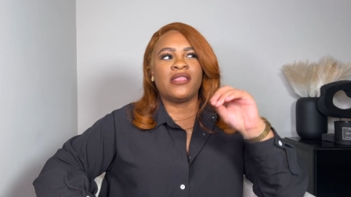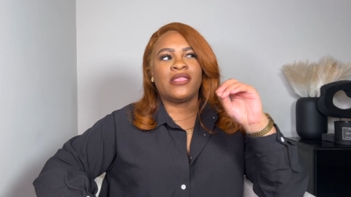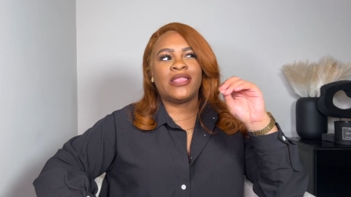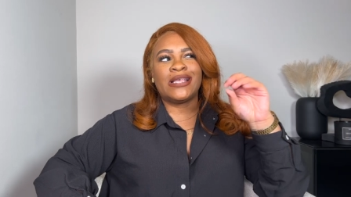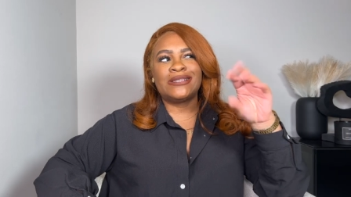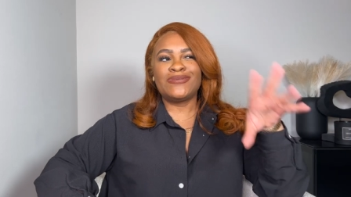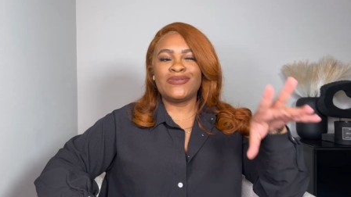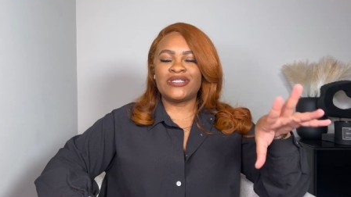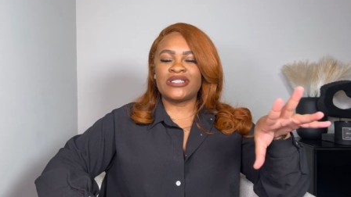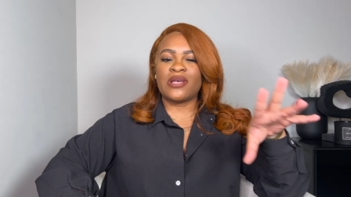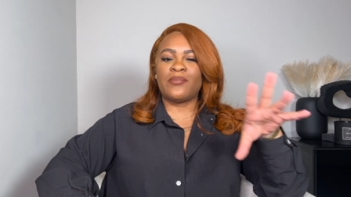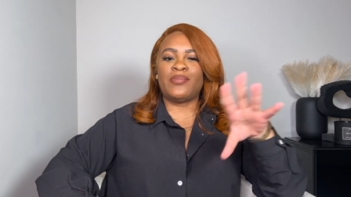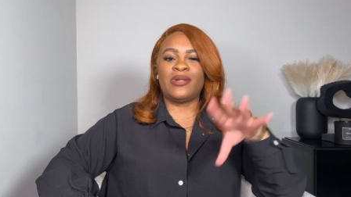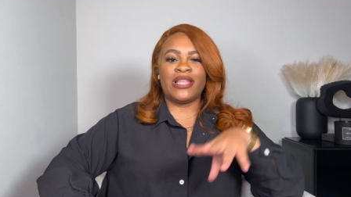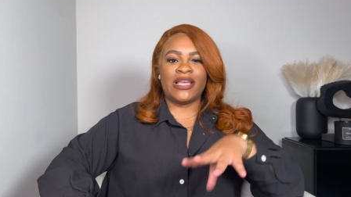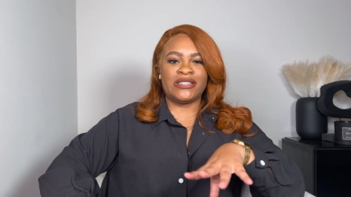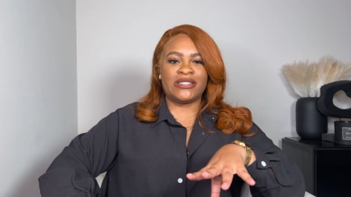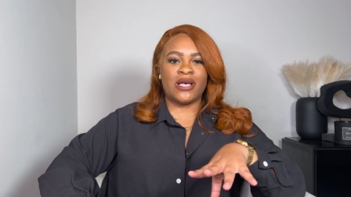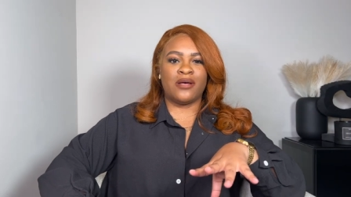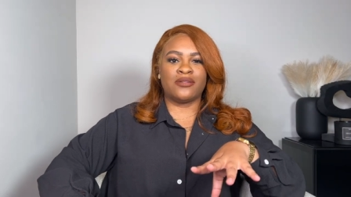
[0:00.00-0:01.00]
this was the
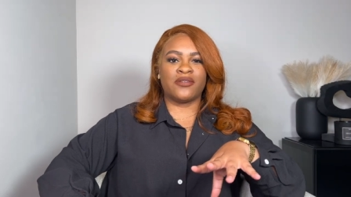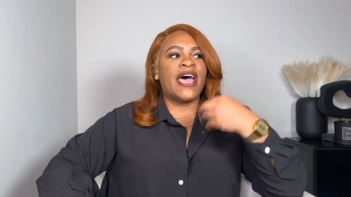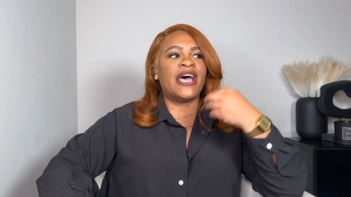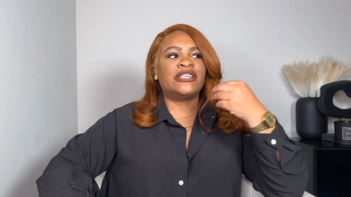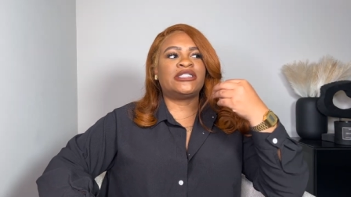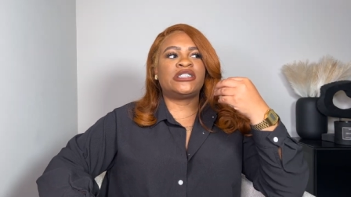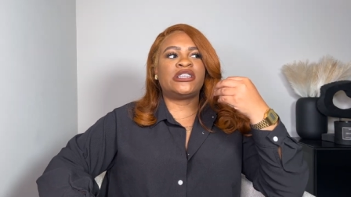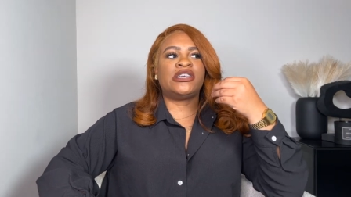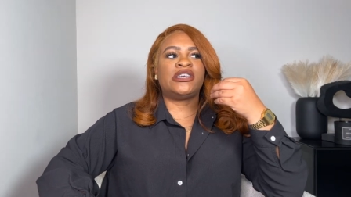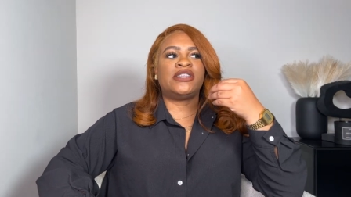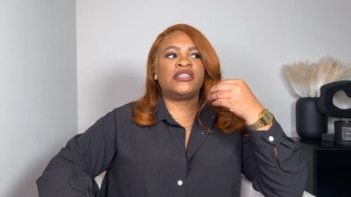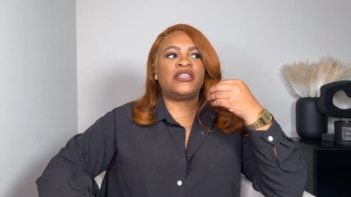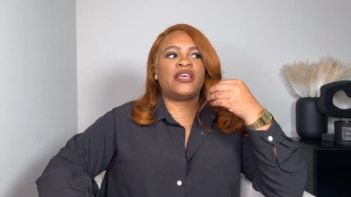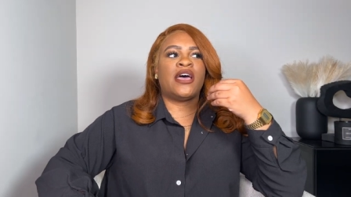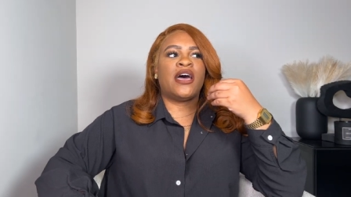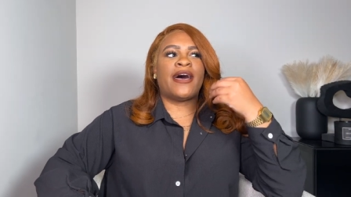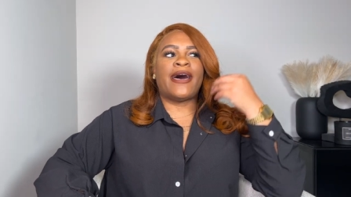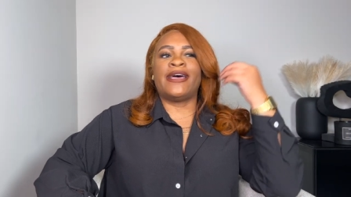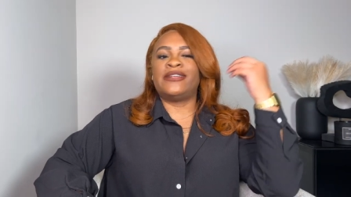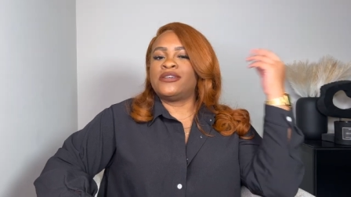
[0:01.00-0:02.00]
placeholder, as in,
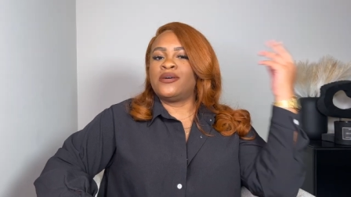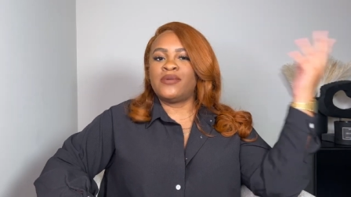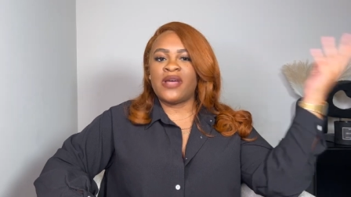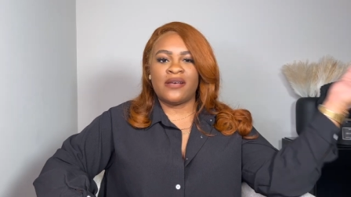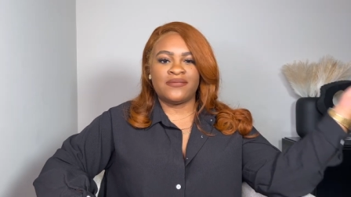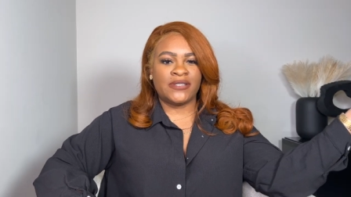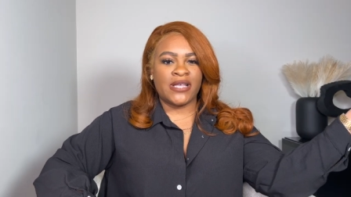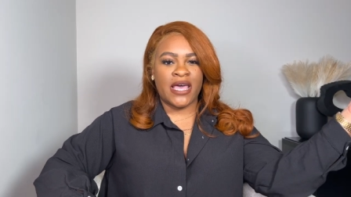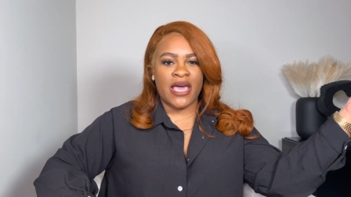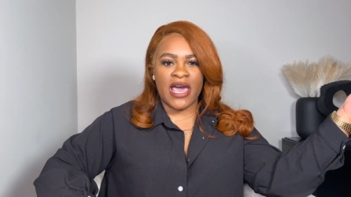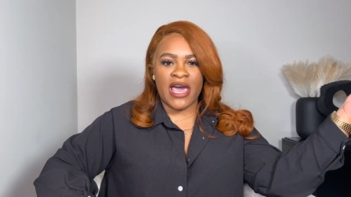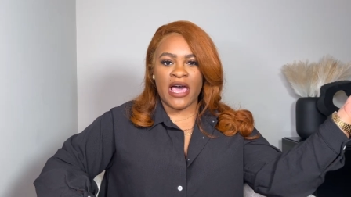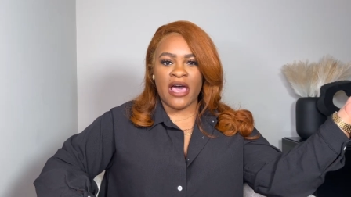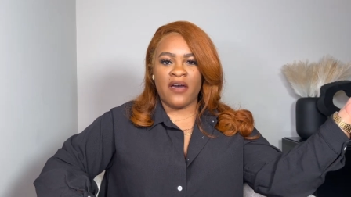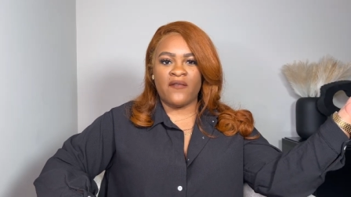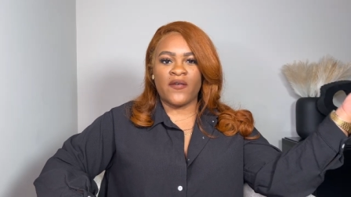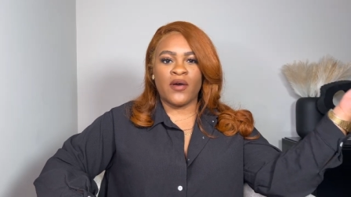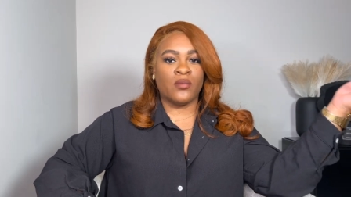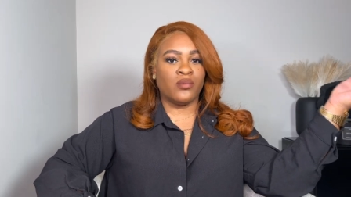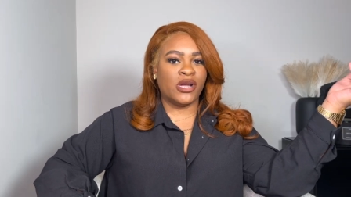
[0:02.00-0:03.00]
I don't have to
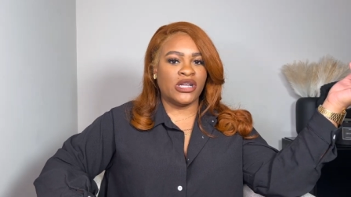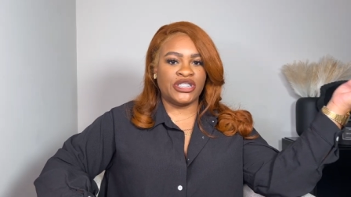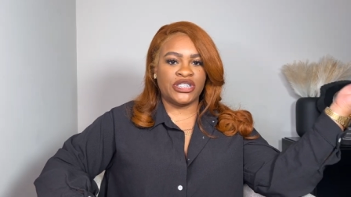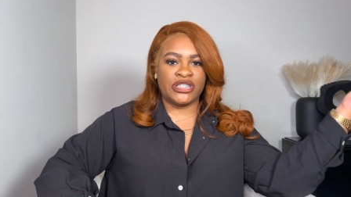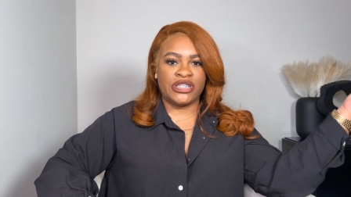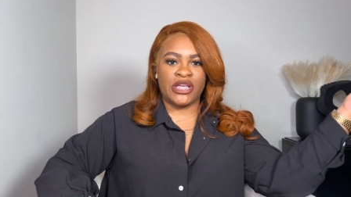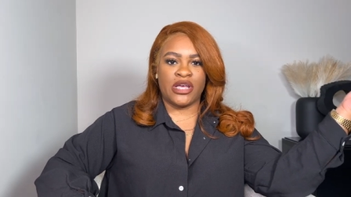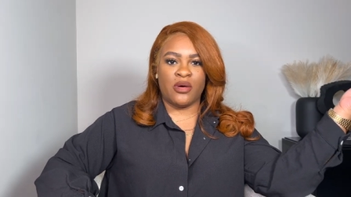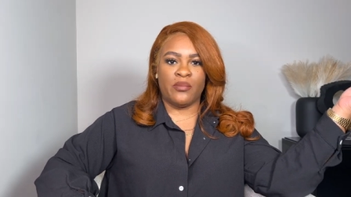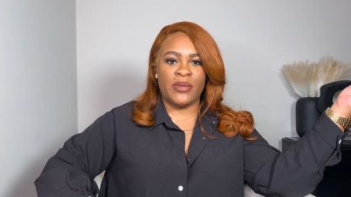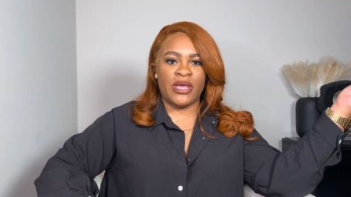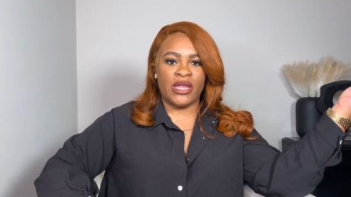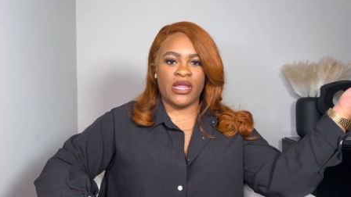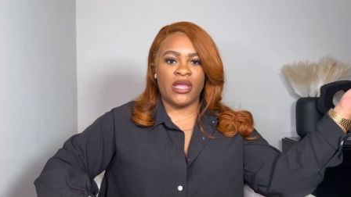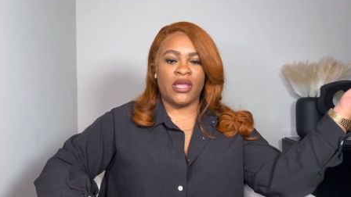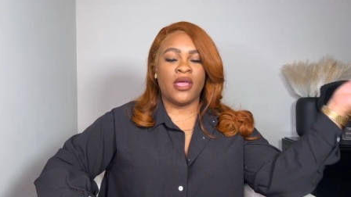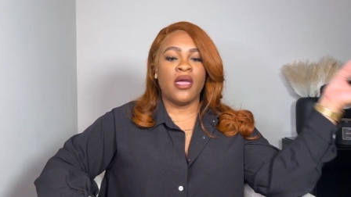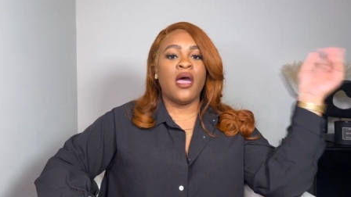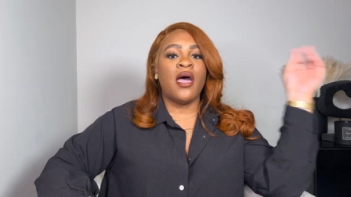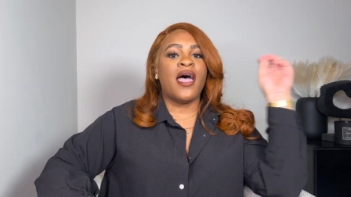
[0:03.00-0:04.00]
have a red Chanel
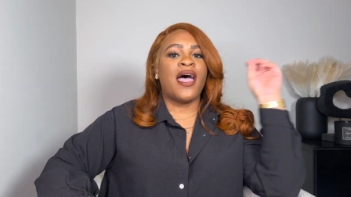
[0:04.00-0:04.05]
mini.